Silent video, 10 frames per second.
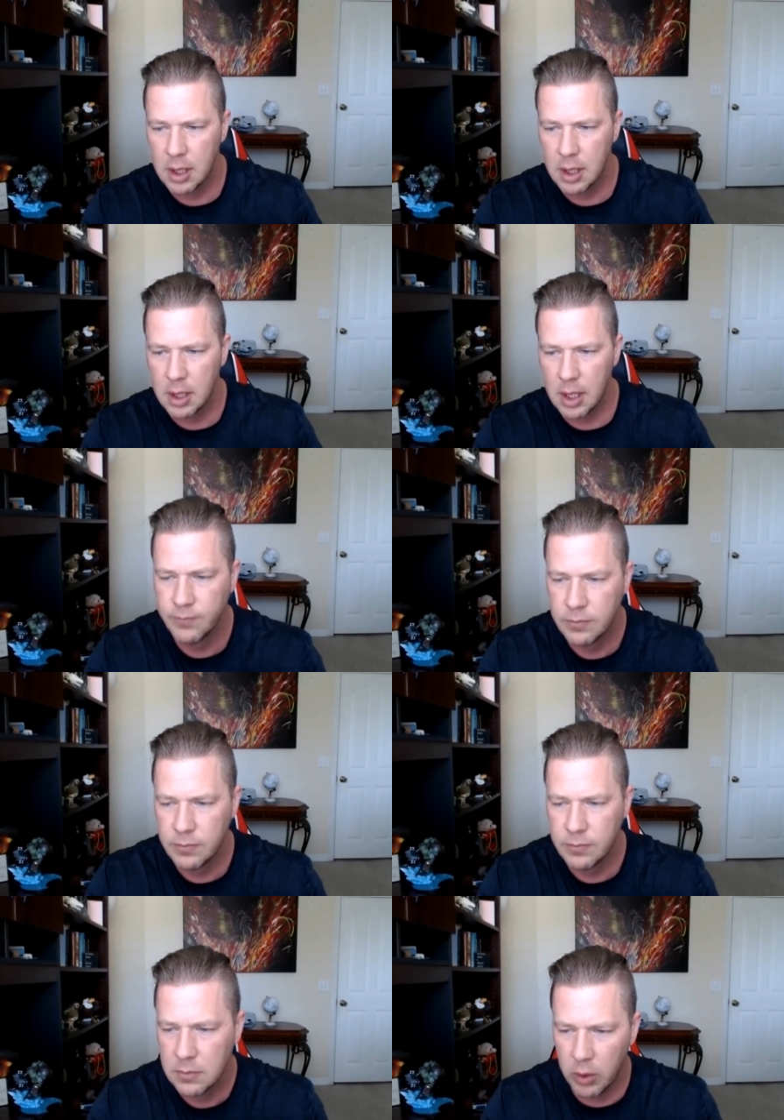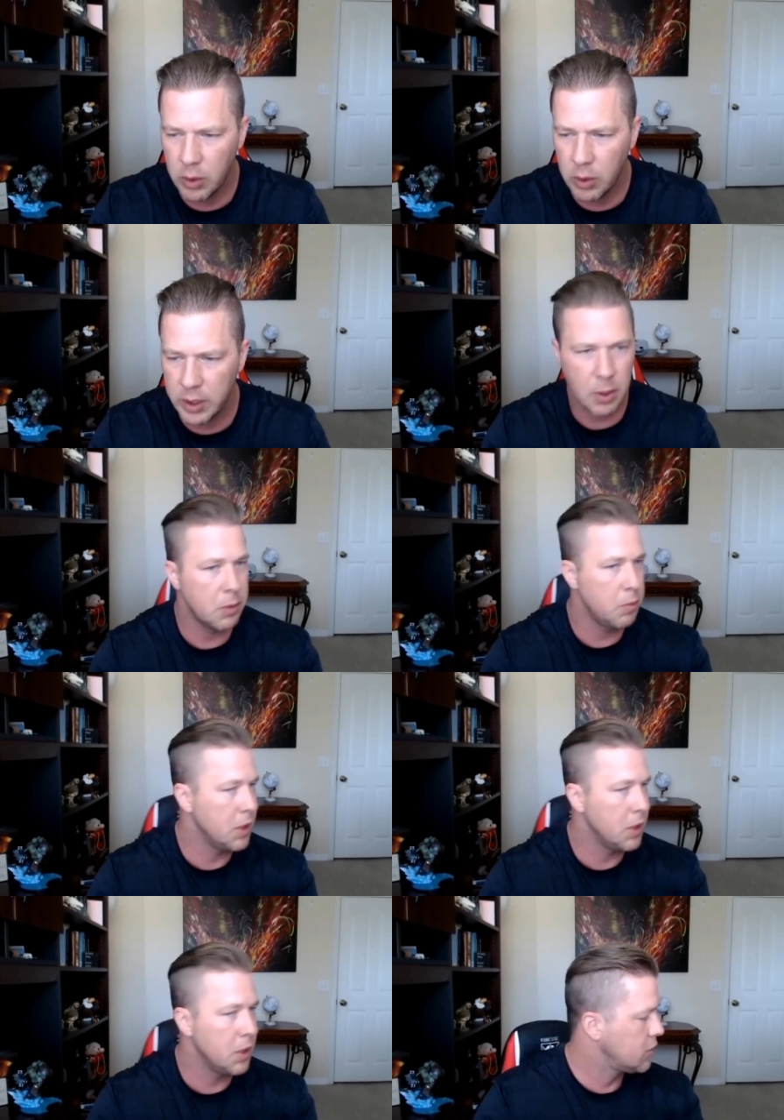Um, Rick, it's
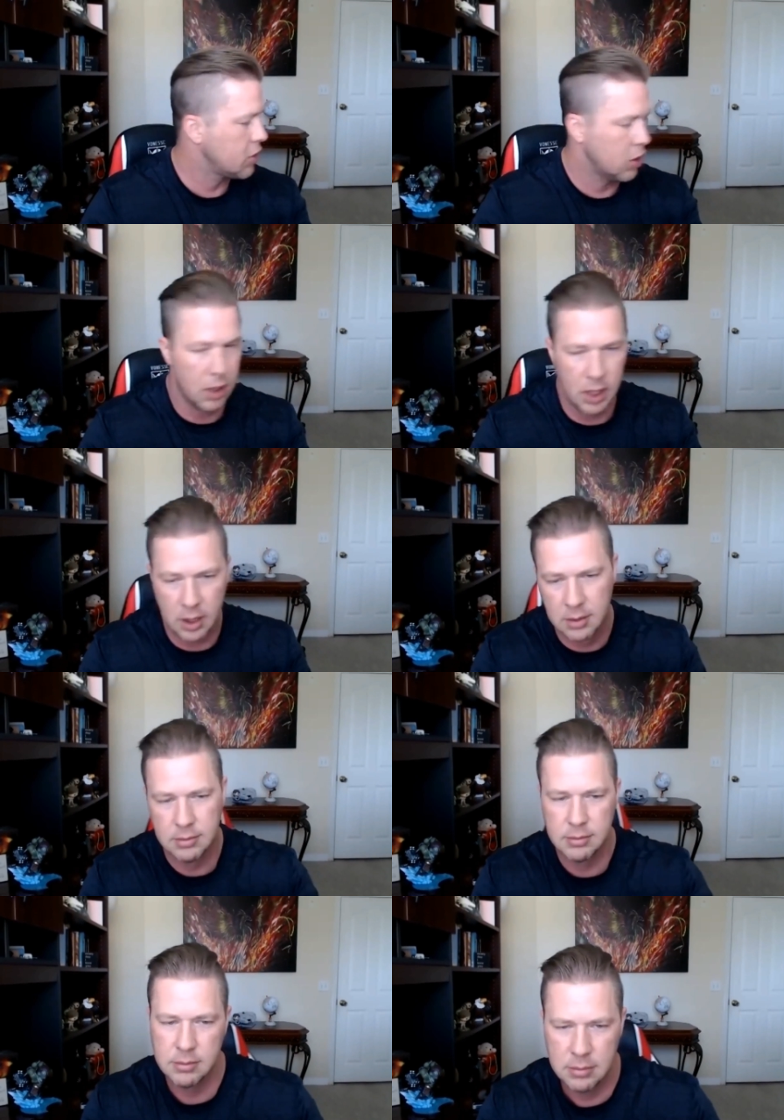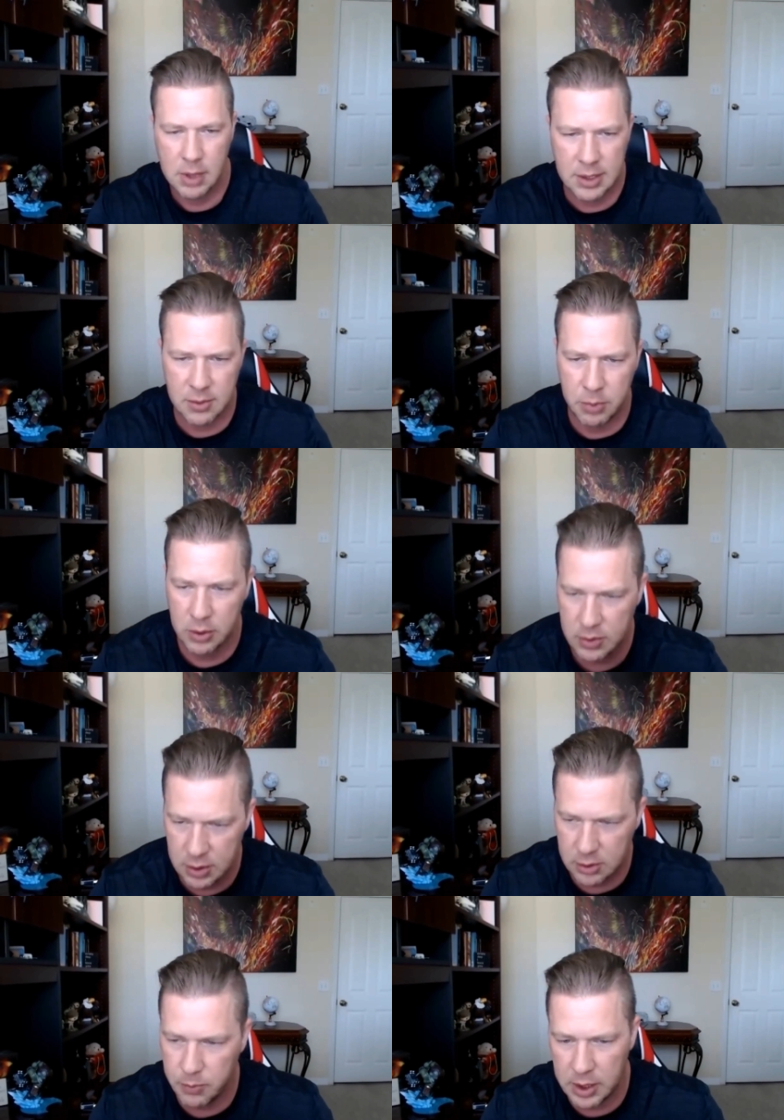probably because I was turning as
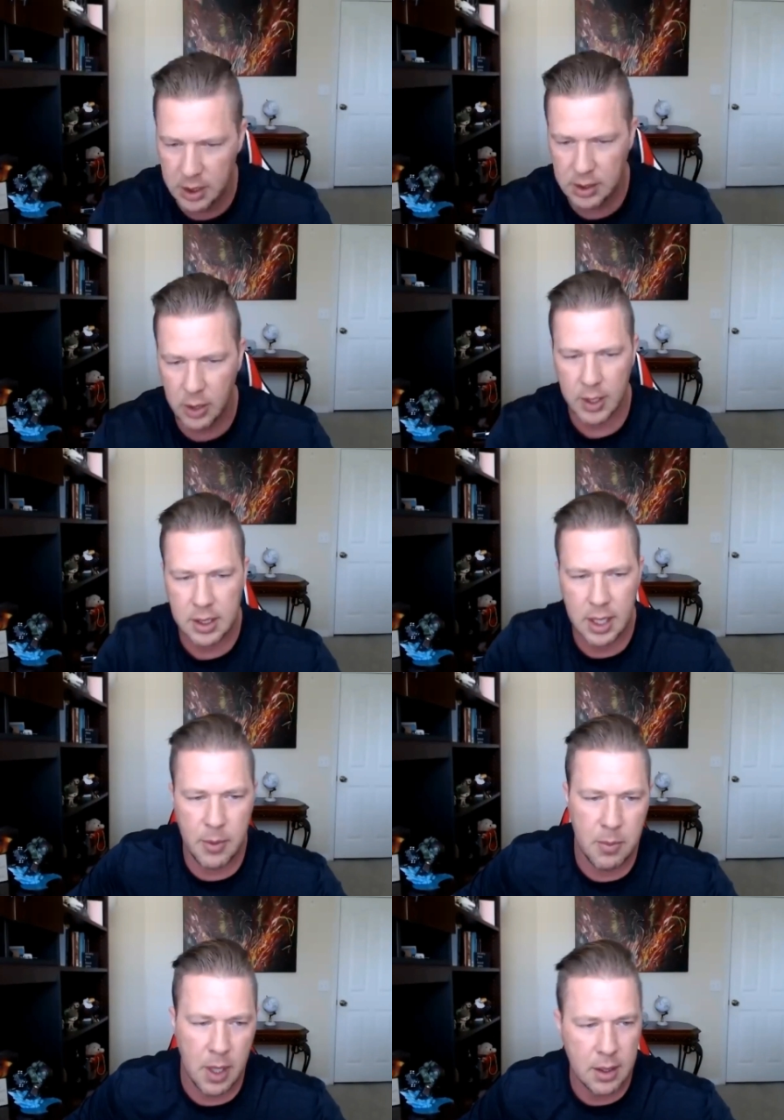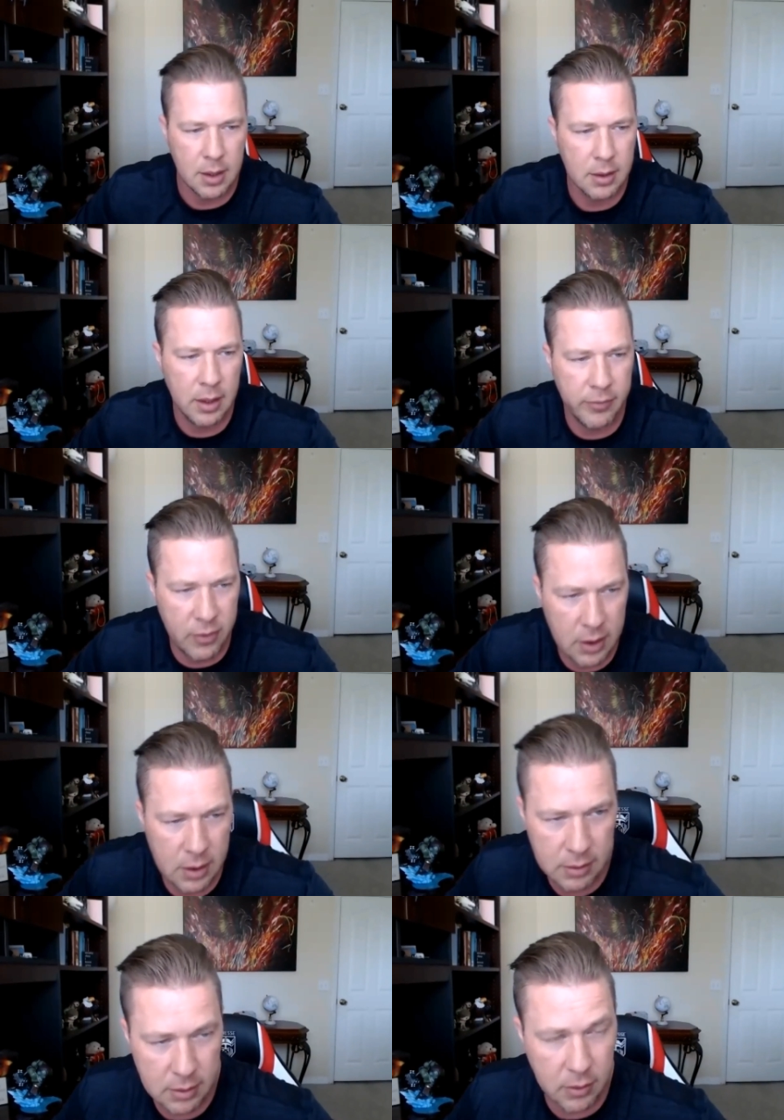opposed to speaking directly at my mic. If
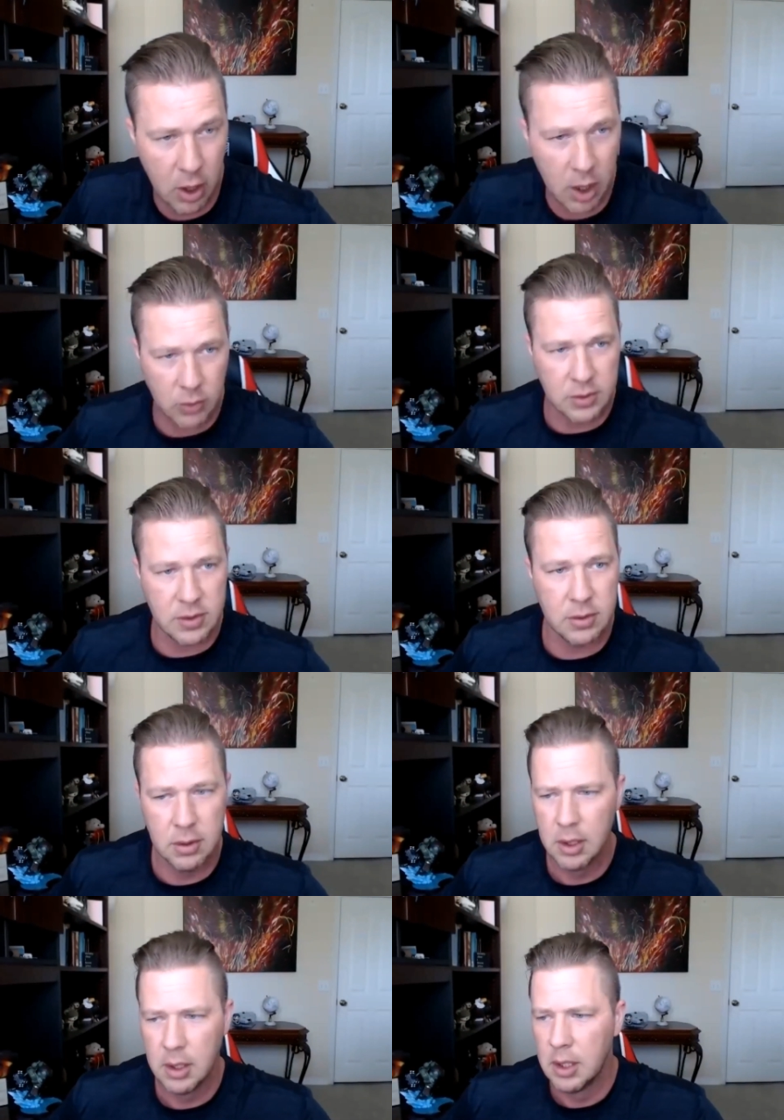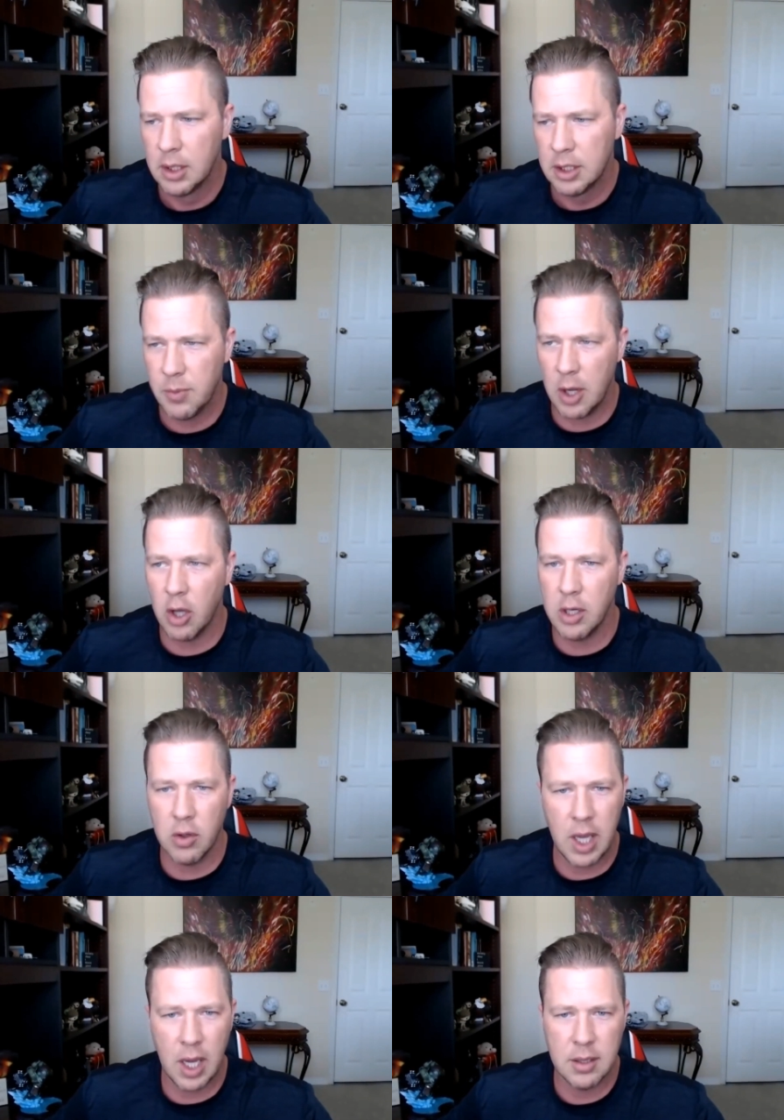the audio was, is my
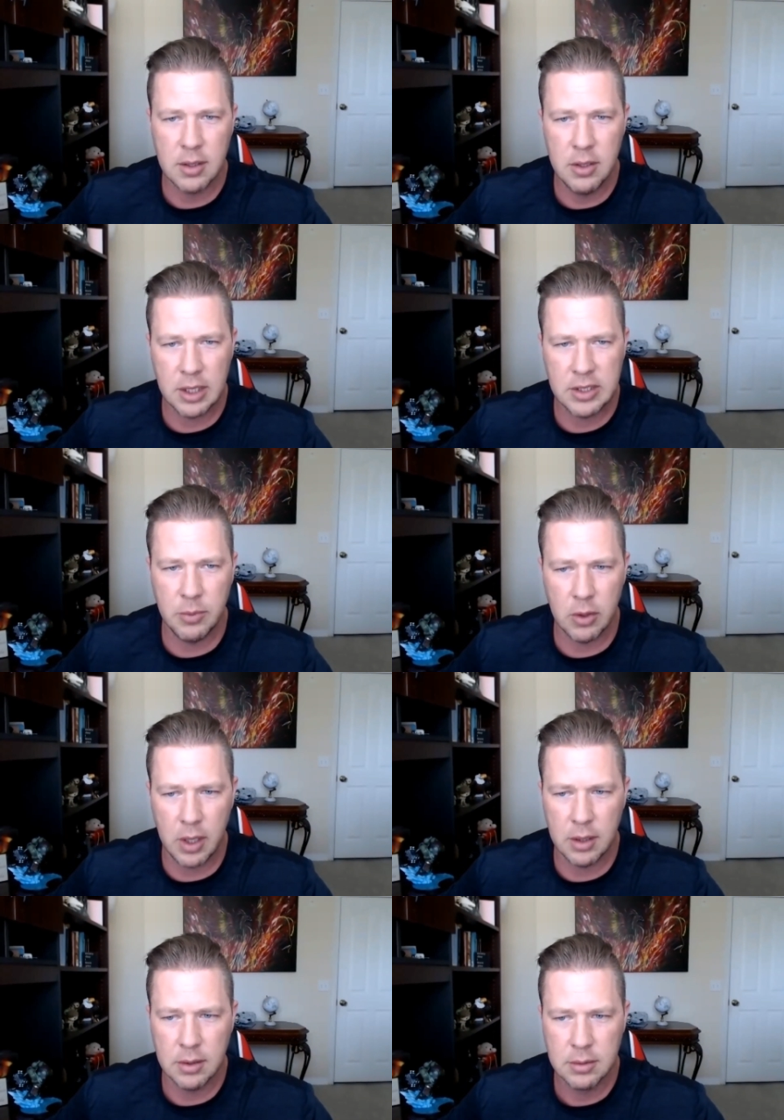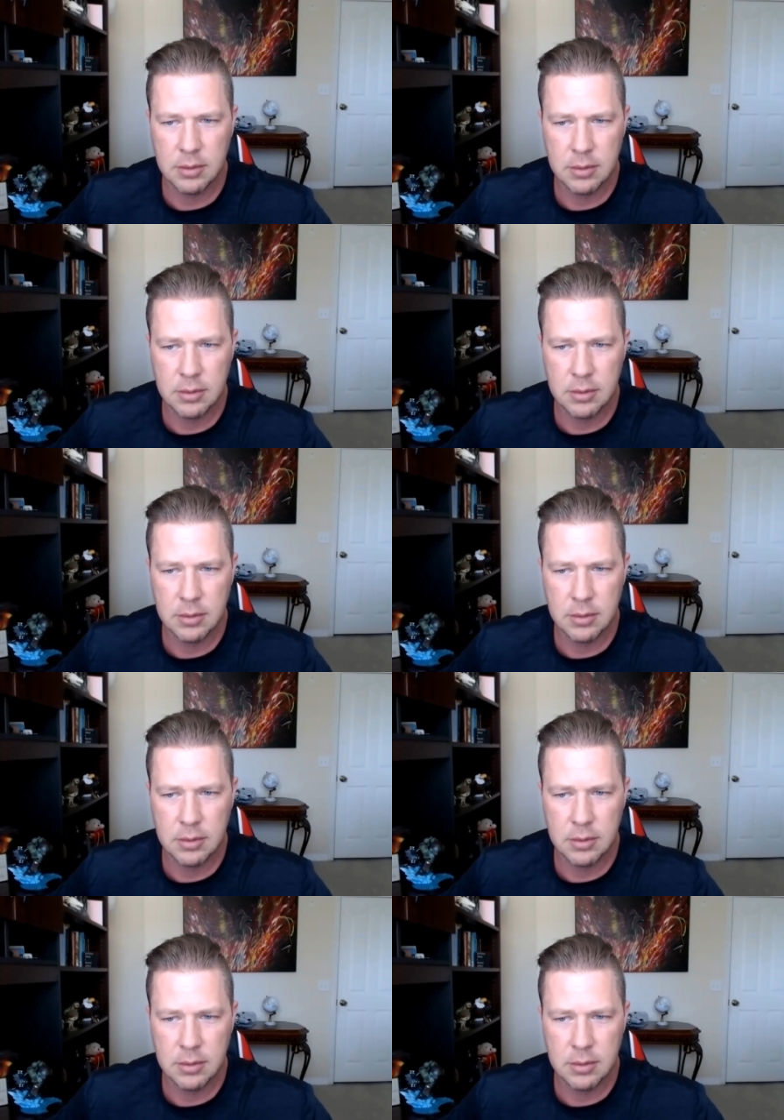audio okay? You guys hear me all right?